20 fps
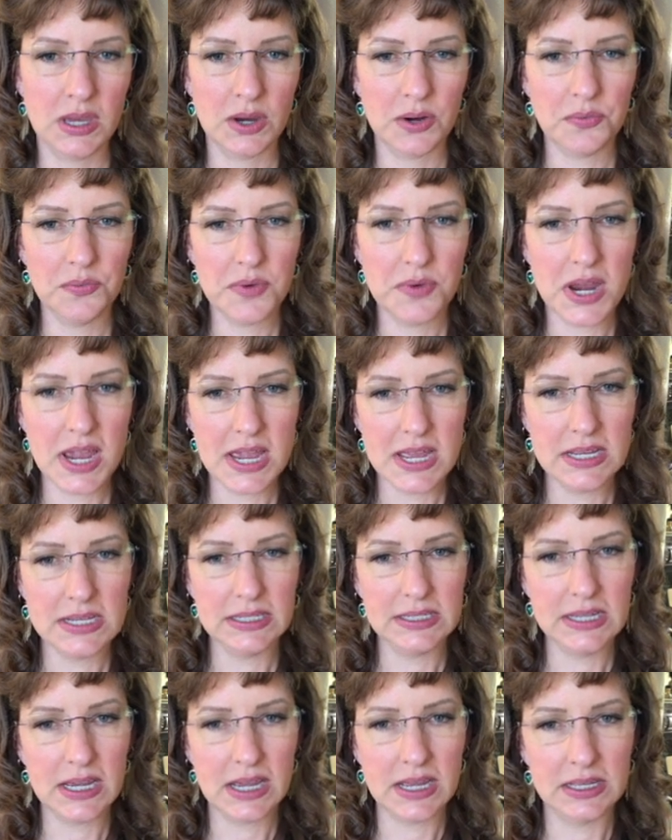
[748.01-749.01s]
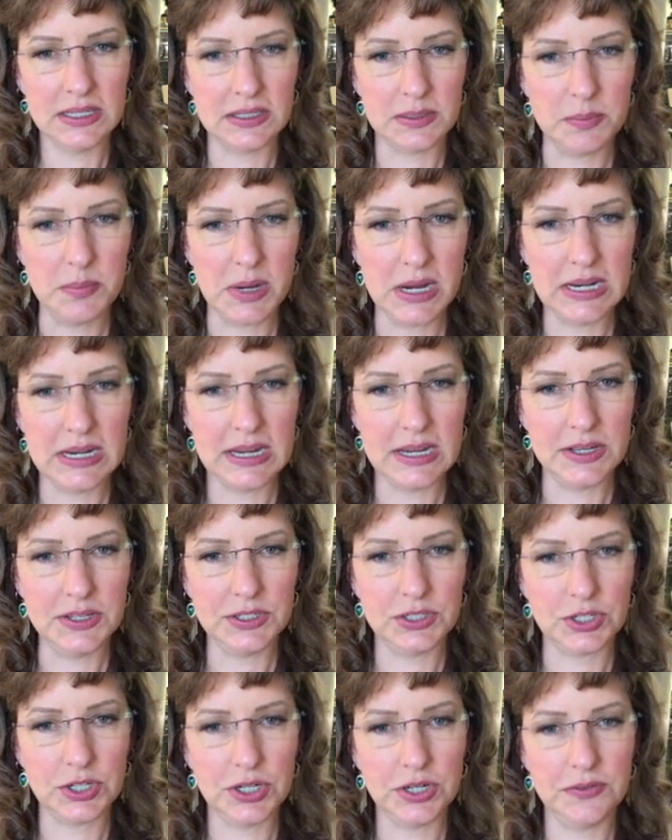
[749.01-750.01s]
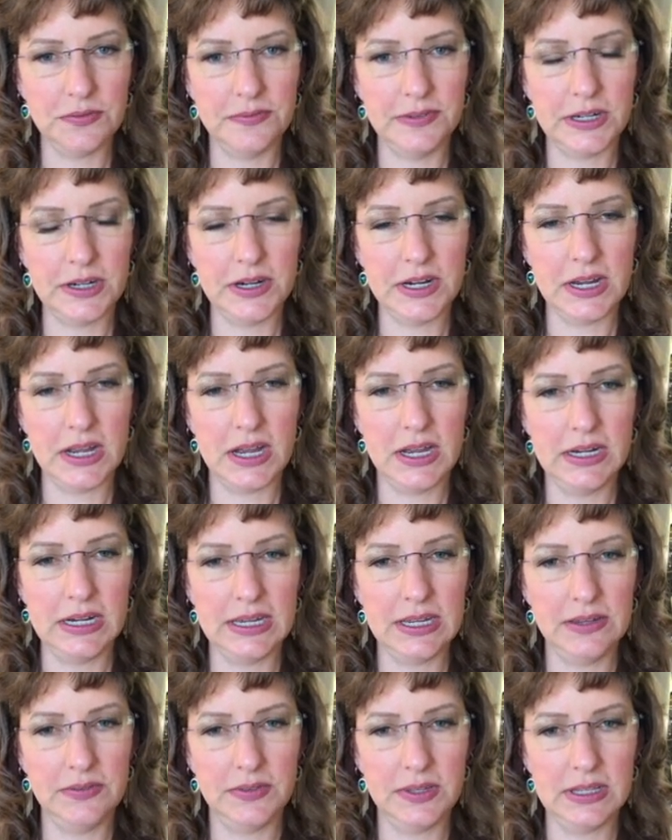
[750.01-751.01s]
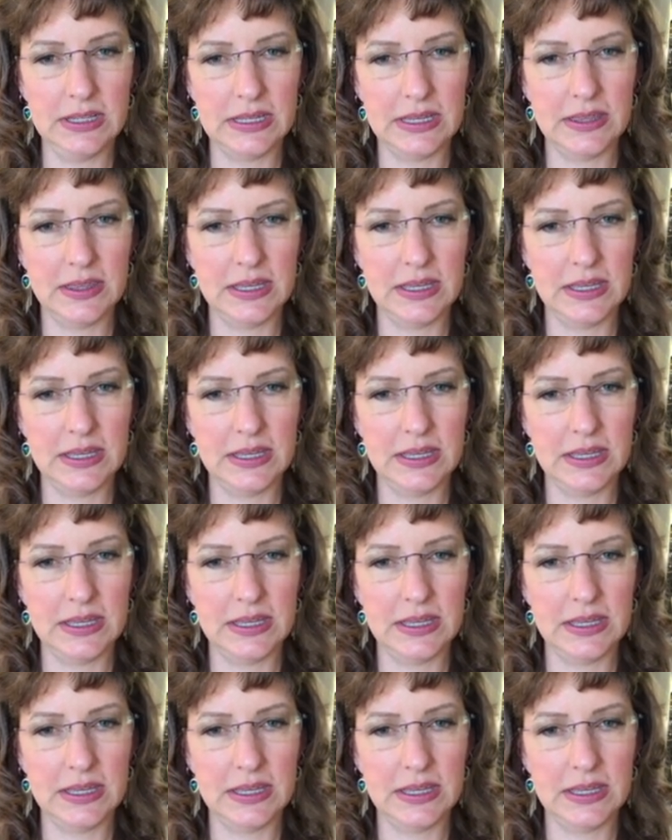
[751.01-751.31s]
Rhea says, my nails curve very unevenly.